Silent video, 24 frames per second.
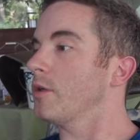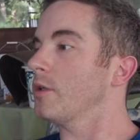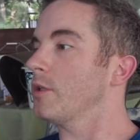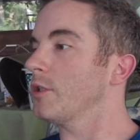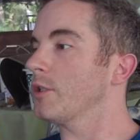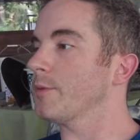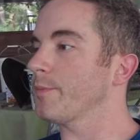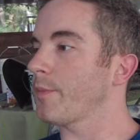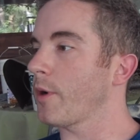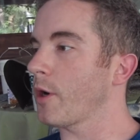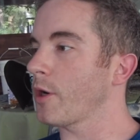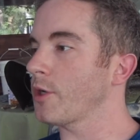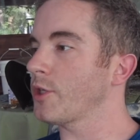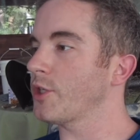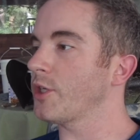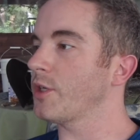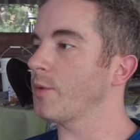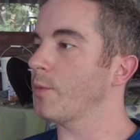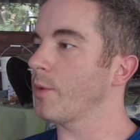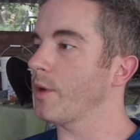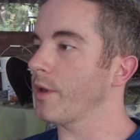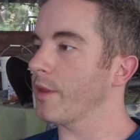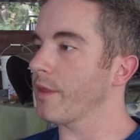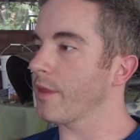
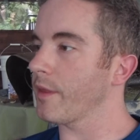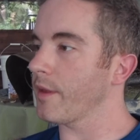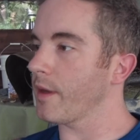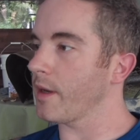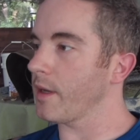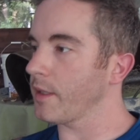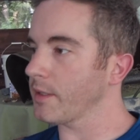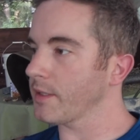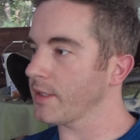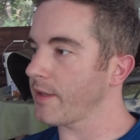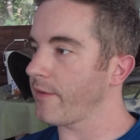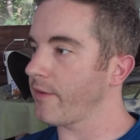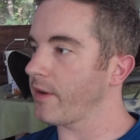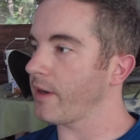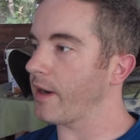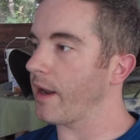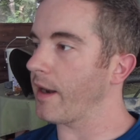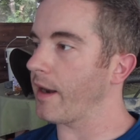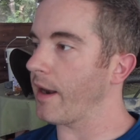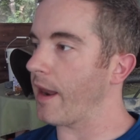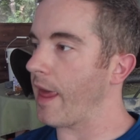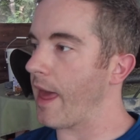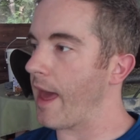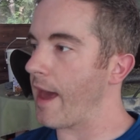sparging with
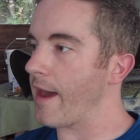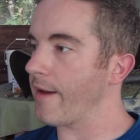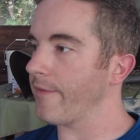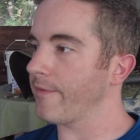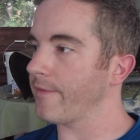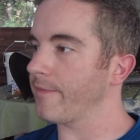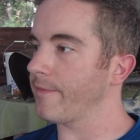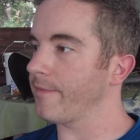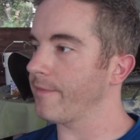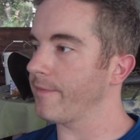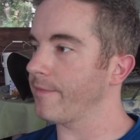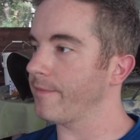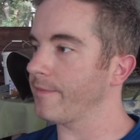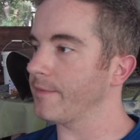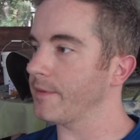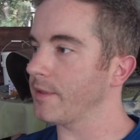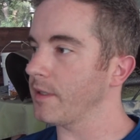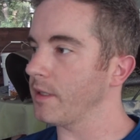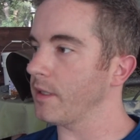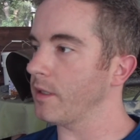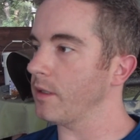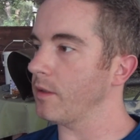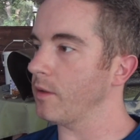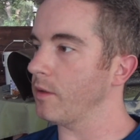79.5
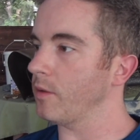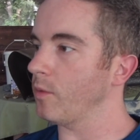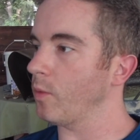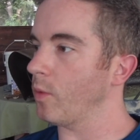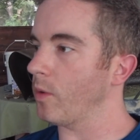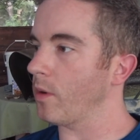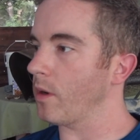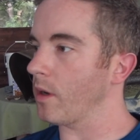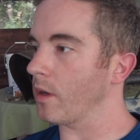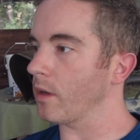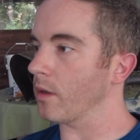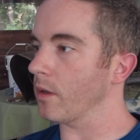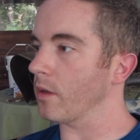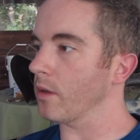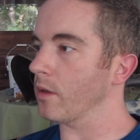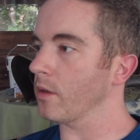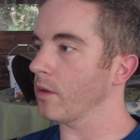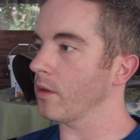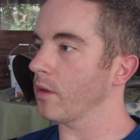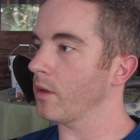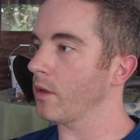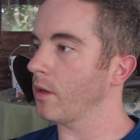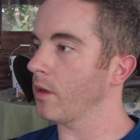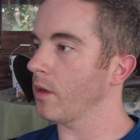C water.
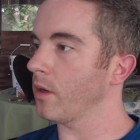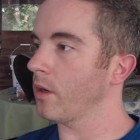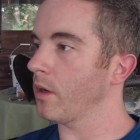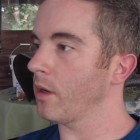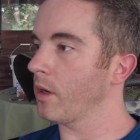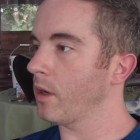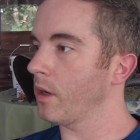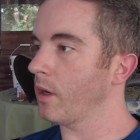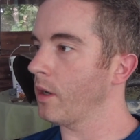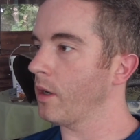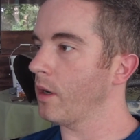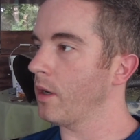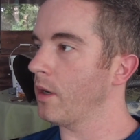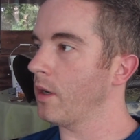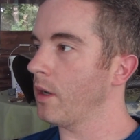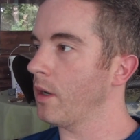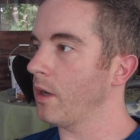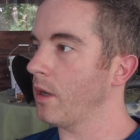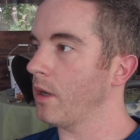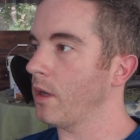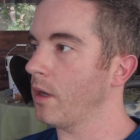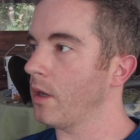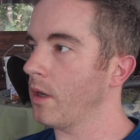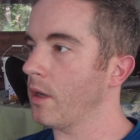
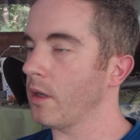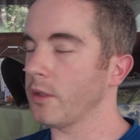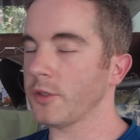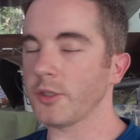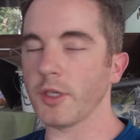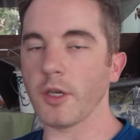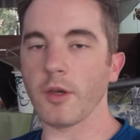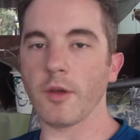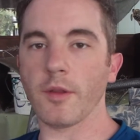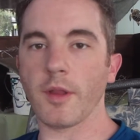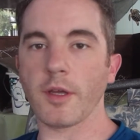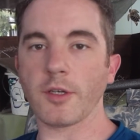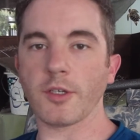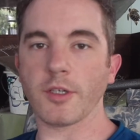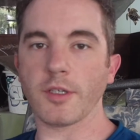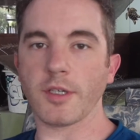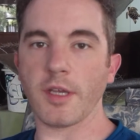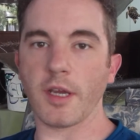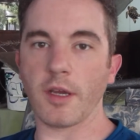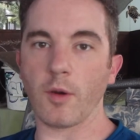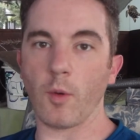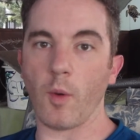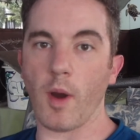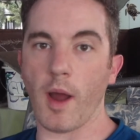So that should
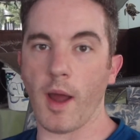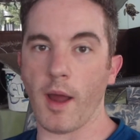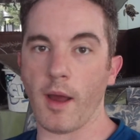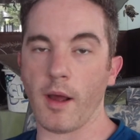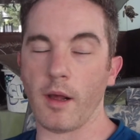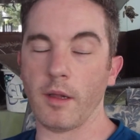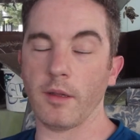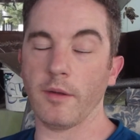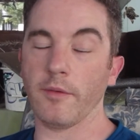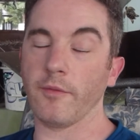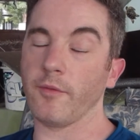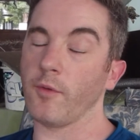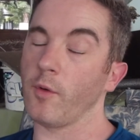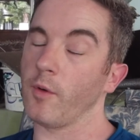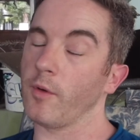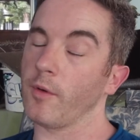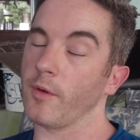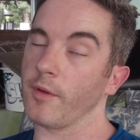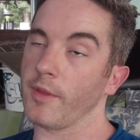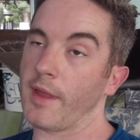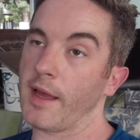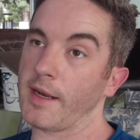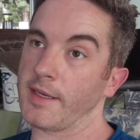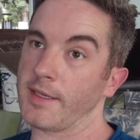take a while
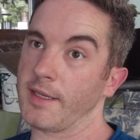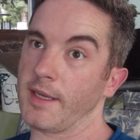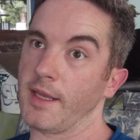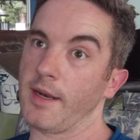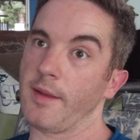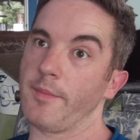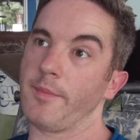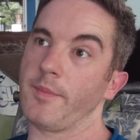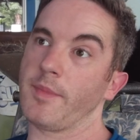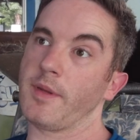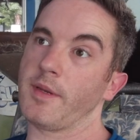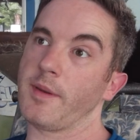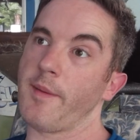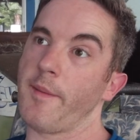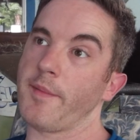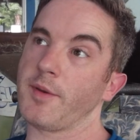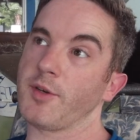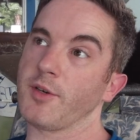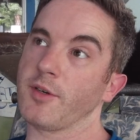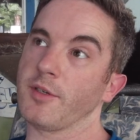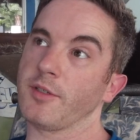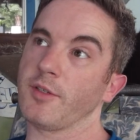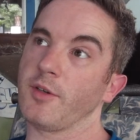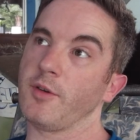for that to get up to
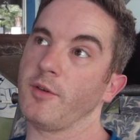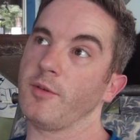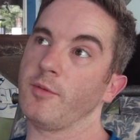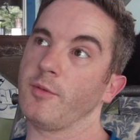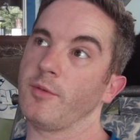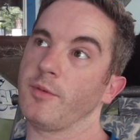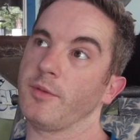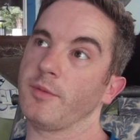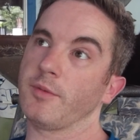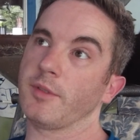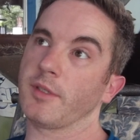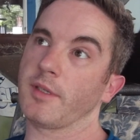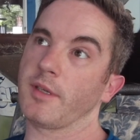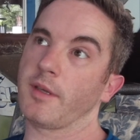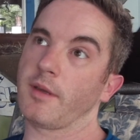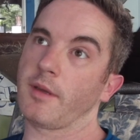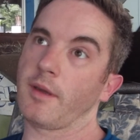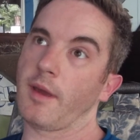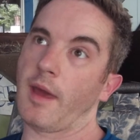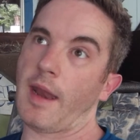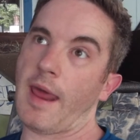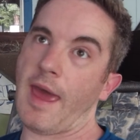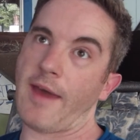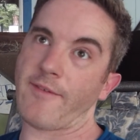temperature. So it's
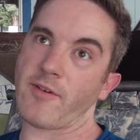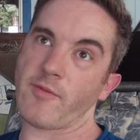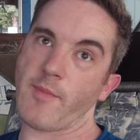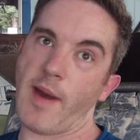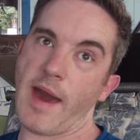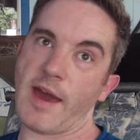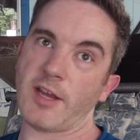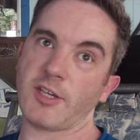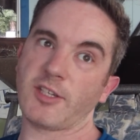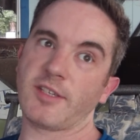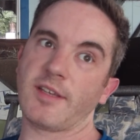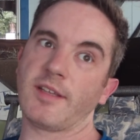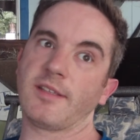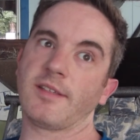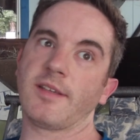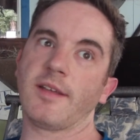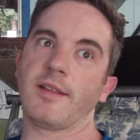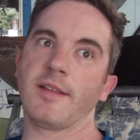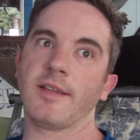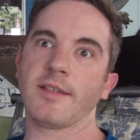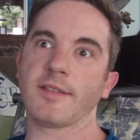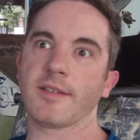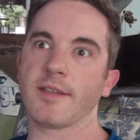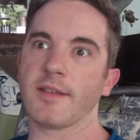gonna have a mash that's
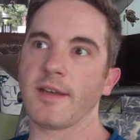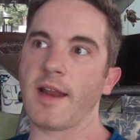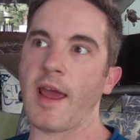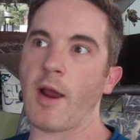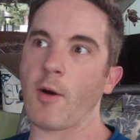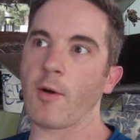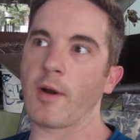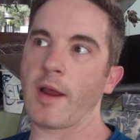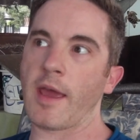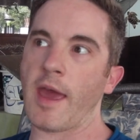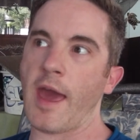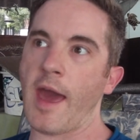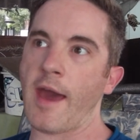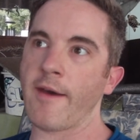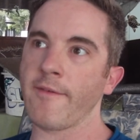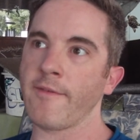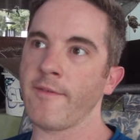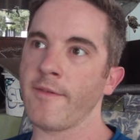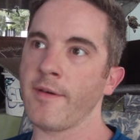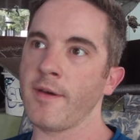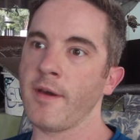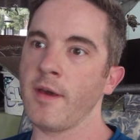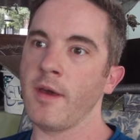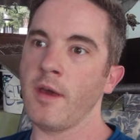at least an hour and a half.
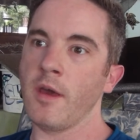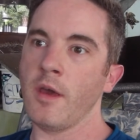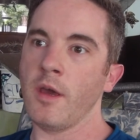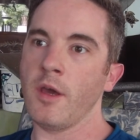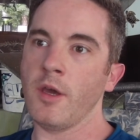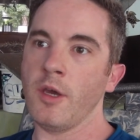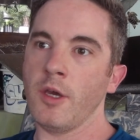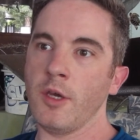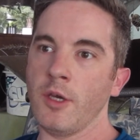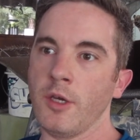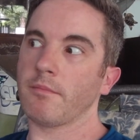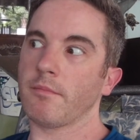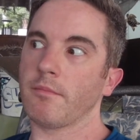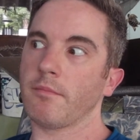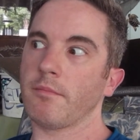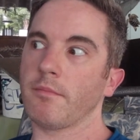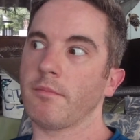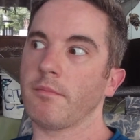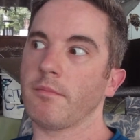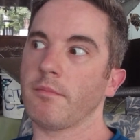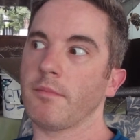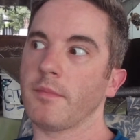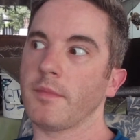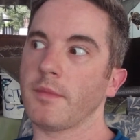
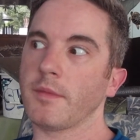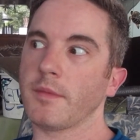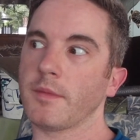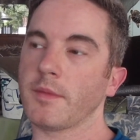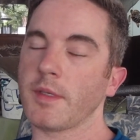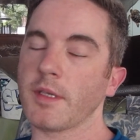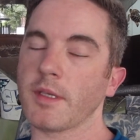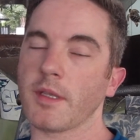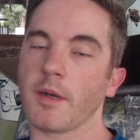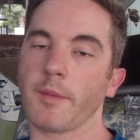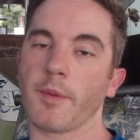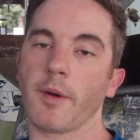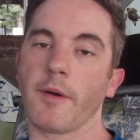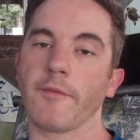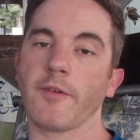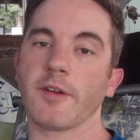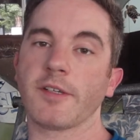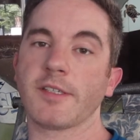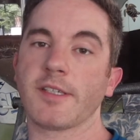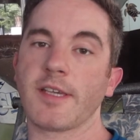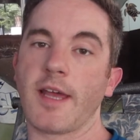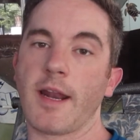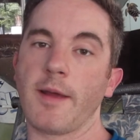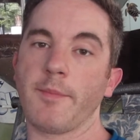This isn't a
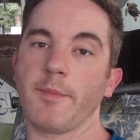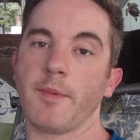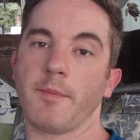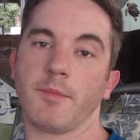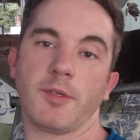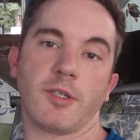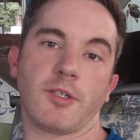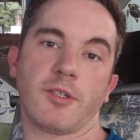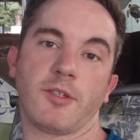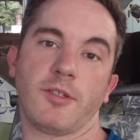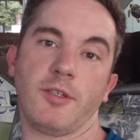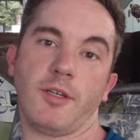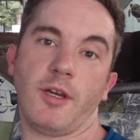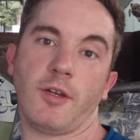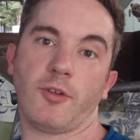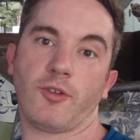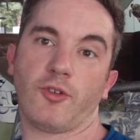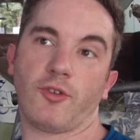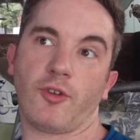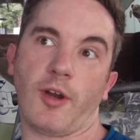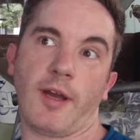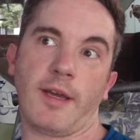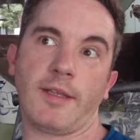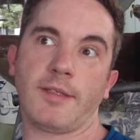perfect setup. I'm just
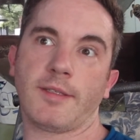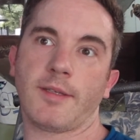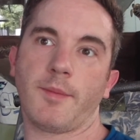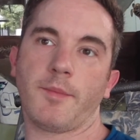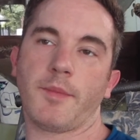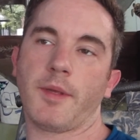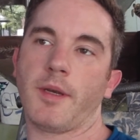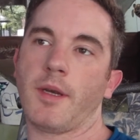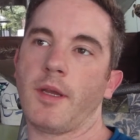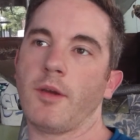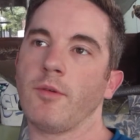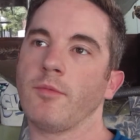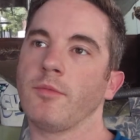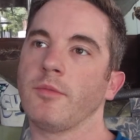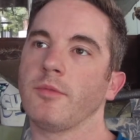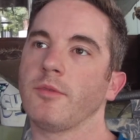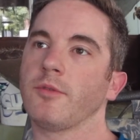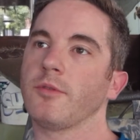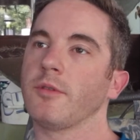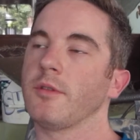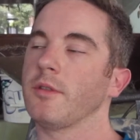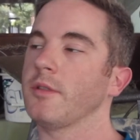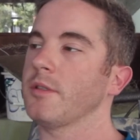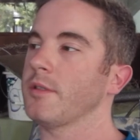trying something new,
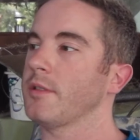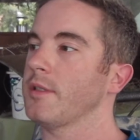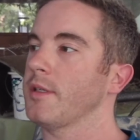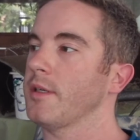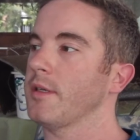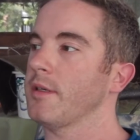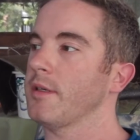just